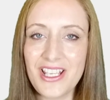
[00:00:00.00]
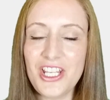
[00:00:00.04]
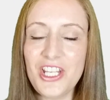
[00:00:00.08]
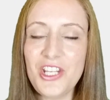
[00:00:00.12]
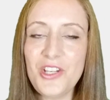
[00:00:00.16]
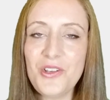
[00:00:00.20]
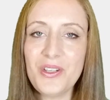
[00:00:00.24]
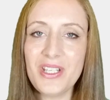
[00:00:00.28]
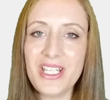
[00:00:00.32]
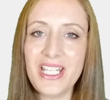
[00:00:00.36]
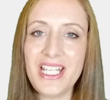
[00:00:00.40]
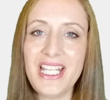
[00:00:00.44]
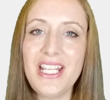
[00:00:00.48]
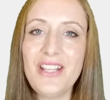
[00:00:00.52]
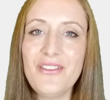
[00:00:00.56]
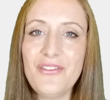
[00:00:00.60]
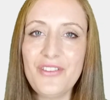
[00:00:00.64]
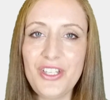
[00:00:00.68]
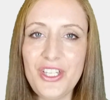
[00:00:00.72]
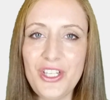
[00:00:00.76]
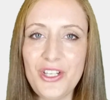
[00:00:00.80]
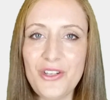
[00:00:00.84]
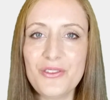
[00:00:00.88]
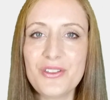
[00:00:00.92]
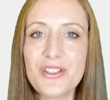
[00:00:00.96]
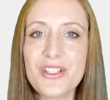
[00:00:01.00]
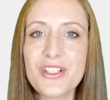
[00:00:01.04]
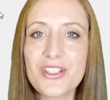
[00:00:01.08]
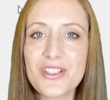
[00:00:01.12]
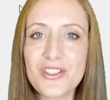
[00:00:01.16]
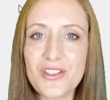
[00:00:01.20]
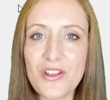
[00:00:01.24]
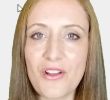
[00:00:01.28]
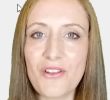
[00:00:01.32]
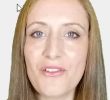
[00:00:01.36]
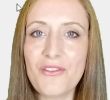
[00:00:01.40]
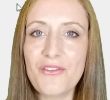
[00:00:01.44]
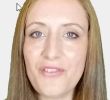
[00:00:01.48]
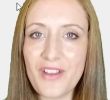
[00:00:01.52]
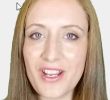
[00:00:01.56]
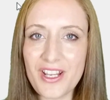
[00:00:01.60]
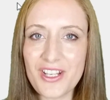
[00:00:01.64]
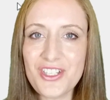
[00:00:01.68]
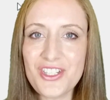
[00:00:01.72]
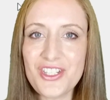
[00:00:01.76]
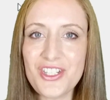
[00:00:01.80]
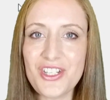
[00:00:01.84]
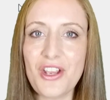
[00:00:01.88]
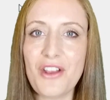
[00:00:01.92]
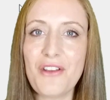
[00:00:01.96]
You can even use the
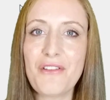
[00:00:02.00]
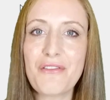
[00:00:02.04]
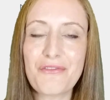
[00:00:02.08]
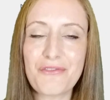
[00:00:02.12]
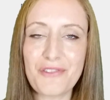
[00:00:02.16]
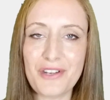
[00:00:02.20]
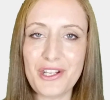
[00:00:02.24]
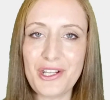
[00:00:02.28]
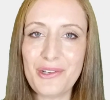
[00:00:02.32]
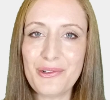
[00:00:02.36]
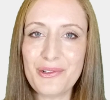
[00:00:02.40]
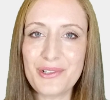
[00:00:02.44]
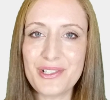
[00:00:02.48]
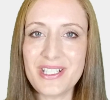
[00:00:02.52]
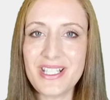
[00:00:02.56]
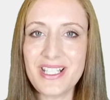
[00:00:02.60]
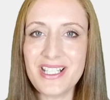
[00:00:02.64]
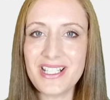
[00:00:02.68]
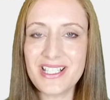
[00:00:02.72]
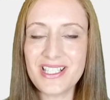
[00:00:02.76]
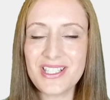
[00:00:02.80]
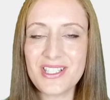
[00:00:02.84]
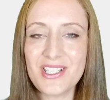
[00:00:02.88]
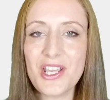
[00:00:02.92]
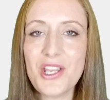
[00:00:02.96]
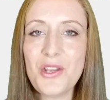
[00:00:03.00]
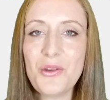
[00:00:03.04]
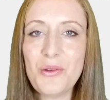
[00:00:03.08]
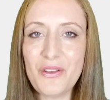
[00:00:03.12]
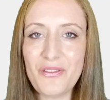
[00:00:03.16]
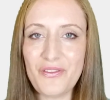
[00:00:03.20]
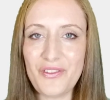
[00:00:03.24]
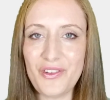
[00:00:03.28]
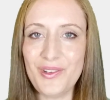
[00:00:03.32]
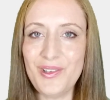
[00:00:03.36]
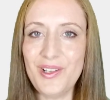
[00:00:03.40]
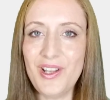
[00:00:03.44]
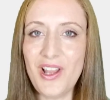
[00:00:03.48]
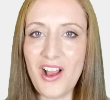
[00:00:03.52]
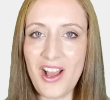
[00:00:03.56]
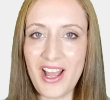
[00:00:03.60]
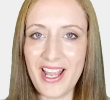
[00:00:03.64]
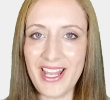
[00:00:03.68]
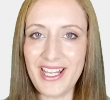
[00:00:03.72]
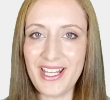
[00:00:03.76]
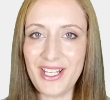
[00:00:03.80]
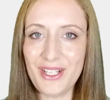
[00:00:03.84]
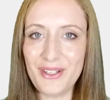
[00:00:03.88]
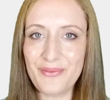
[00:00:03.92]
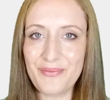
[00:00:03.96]
solfeggio frequencies too if you
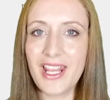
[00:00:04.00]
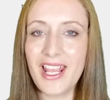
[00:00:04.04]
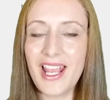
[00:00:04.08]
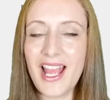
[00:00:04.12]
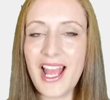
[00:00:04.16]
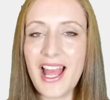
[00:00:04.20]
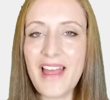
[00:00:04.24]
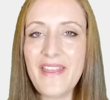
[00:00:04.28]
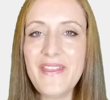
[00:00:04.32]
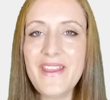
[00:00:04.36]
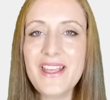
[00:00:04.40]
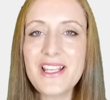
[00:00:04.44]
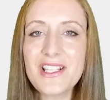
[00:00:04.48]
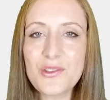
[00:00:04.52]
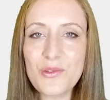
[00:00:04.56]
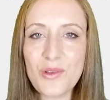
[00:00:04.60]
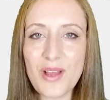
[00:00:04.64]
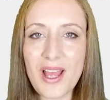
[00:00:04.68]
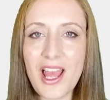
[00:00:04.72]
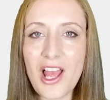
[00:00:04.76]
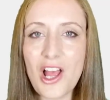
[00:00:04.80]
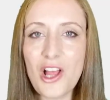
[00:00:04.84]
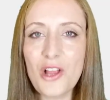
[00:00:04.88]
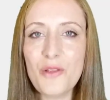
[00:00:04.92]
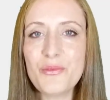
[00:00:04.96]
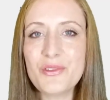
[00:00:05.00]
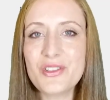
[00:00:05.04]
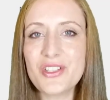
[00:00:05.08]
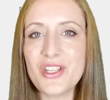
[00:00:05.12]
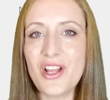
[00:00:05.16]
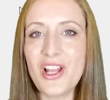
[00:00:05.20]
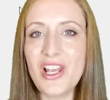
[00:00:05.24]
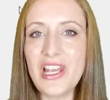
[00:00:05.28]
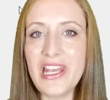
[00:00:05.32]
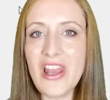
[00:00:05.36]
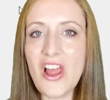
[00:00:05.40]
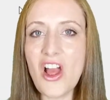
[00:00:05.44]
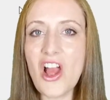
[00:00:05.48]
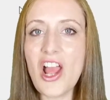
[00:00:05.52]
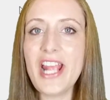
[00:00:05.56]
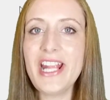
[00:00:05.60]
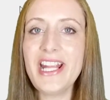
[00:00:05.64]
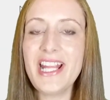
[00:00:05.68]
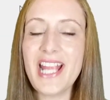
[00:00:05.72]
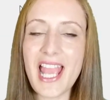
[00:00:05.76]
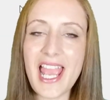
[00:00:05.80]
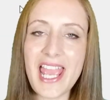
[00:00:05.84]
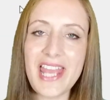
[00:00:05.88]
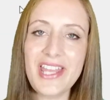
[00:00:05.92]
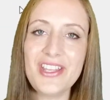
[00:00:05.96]
like. And this will help to align
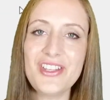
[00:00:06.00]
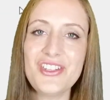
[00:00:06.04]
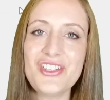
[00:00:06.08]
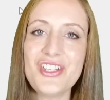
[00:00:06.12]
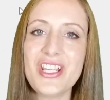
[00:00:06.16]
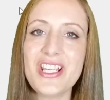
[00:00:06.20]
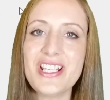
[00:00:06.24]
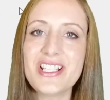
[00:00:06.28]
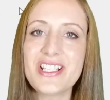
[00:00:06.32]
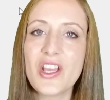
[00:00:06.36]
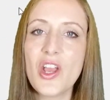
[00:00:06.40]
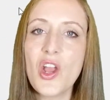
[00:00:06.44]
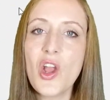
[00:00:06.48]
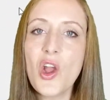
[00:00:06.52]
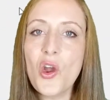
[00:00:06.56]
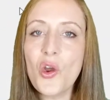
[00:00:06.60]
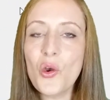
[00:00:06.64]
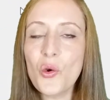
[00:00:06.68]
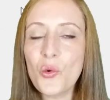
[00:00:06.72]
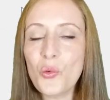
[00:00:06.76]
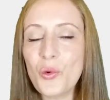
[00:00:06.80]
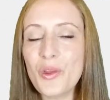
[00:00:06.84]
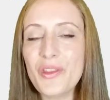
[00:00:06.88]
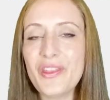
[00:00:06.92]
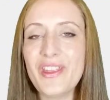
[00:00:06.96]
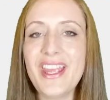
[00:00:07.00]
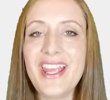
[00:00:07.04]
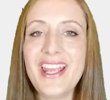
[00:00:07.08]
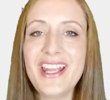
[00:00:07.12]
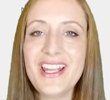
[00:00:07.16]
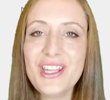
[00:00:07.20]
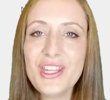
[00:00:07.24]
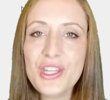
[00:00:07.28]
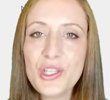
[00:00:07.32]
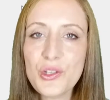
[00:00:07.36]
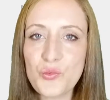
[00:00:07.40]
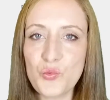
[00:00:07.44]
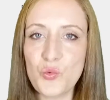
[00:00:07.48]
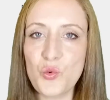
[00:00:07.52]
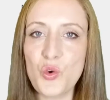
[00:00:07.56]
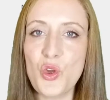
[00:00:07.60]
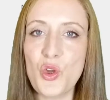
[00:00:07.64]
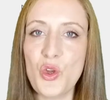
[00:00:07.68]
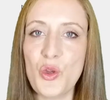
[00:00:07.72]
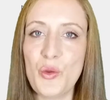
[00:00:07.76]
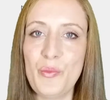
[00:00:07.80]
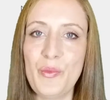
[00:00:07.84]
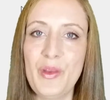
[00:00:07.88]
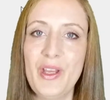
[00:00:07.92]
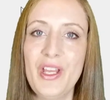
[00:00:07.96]
the energies within the
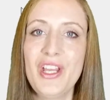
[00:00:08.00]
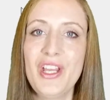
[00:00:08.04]
room